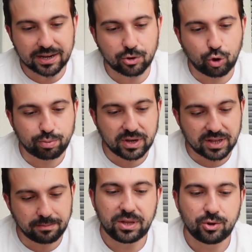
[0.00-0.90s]
Oh, that makes
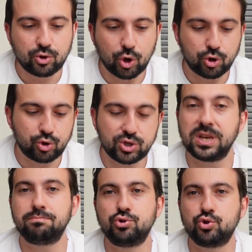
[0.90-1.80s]

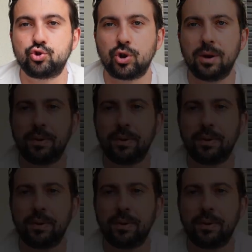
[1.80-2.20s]
1,473 euros.